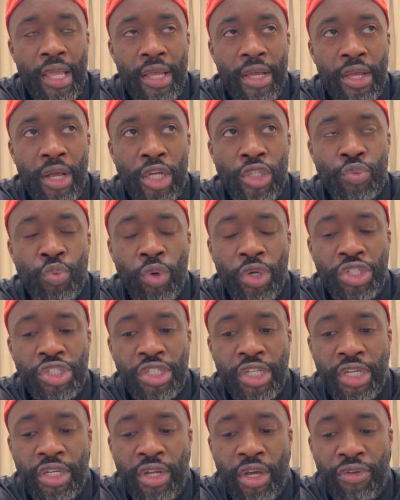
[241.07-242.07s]
was
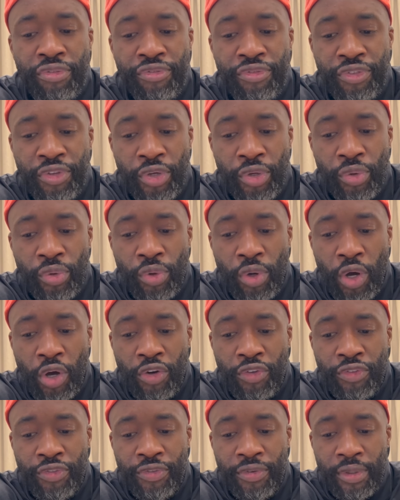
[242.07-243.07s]
watching a few
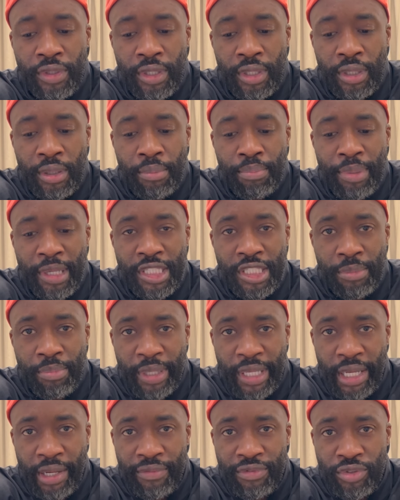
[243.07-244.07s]
of
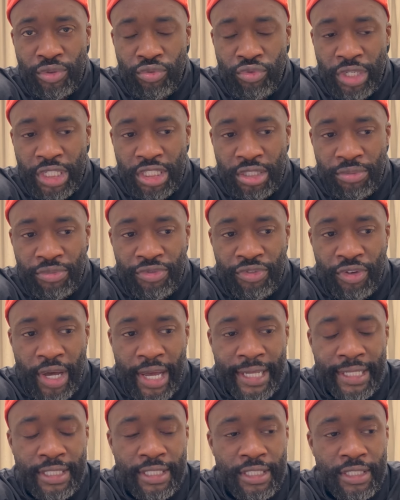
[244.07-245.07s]
Beterbiev's recent
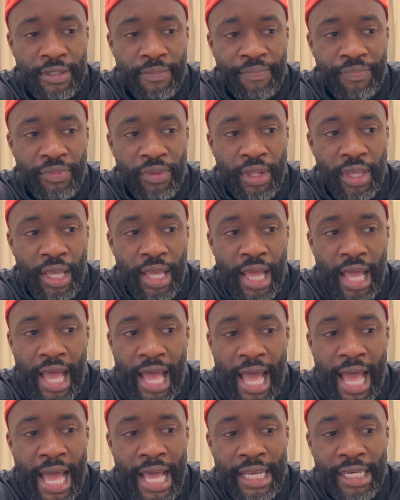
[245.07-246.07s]
fights,
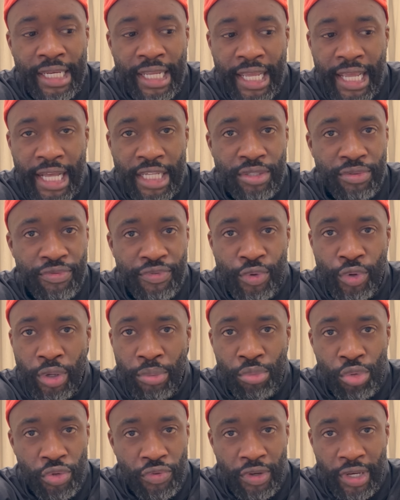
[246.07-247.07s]
and he hasn't fought a
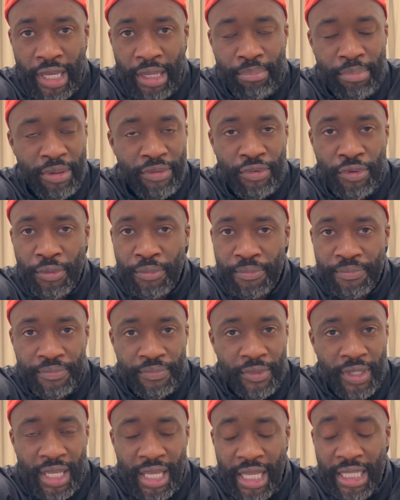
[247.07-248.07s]
mover like Bivol.
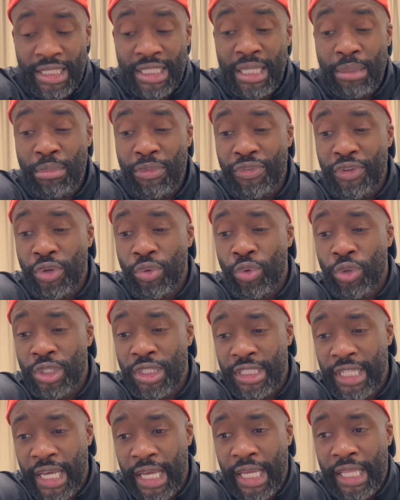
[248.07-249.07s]
And some of you will
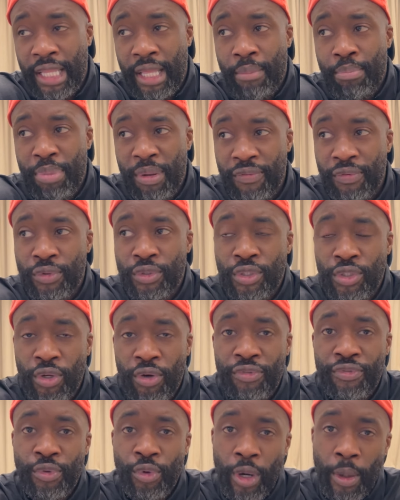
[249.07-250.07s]
say that Bivol's
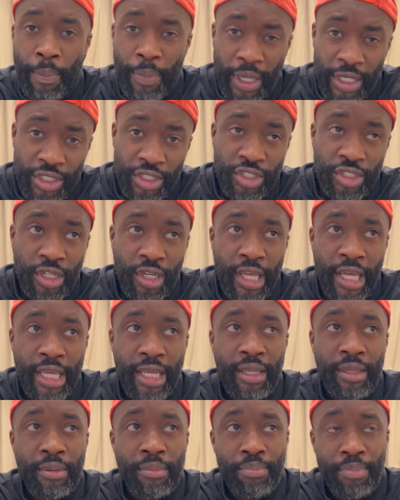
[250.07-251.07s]
not fought a puncher
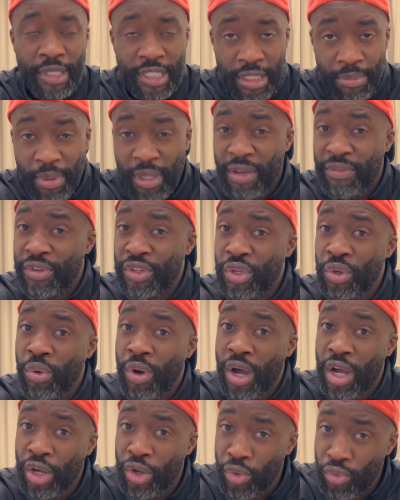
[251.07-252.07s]
like Beterbiev, and you
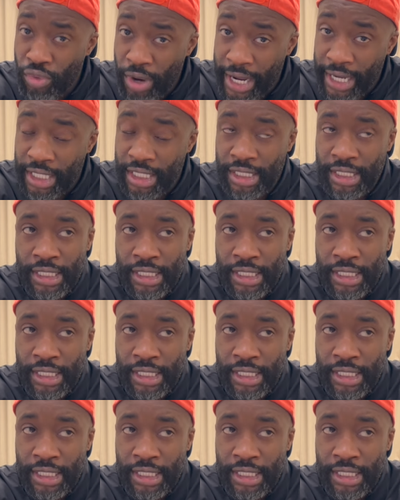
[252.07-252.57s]
are correct.